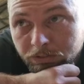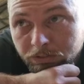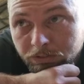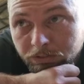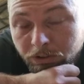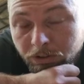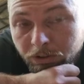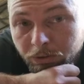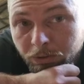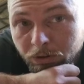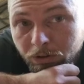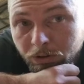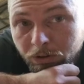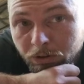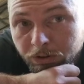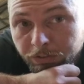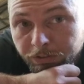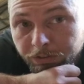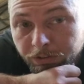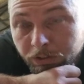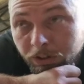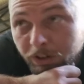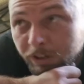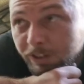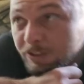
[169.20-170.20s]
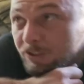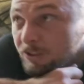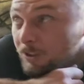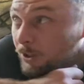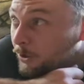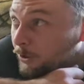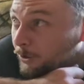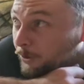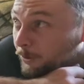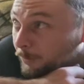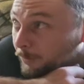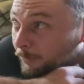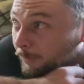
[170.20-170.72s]
So a lot of you guys
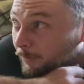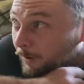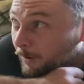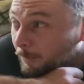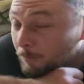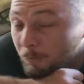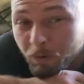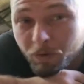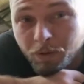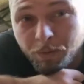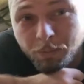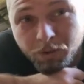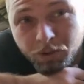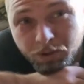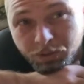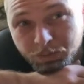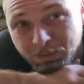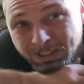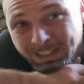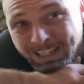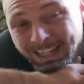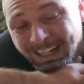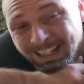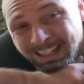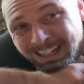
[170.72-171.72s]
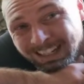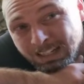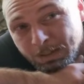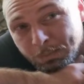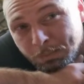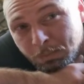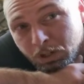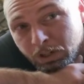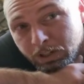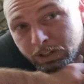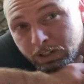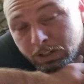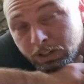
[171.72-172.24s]
know I'm not the most mechanically
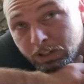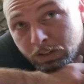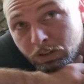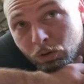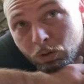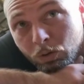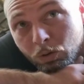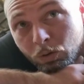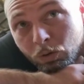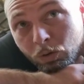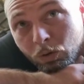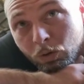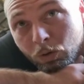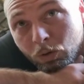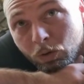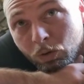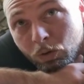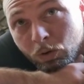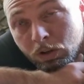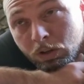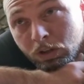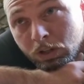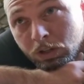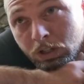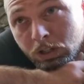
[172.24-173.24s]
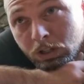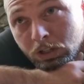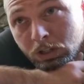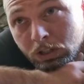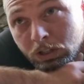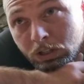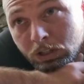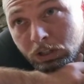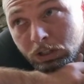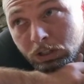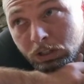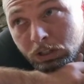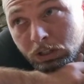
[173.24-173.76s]
minded or
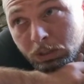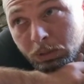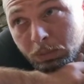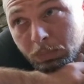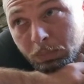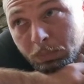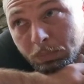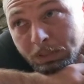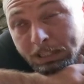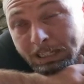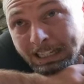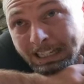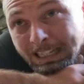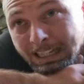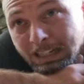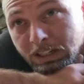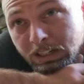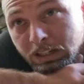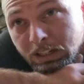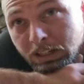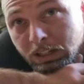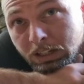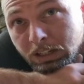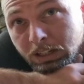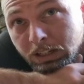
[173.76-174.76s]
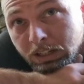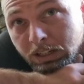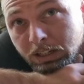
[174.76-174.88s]
mechanics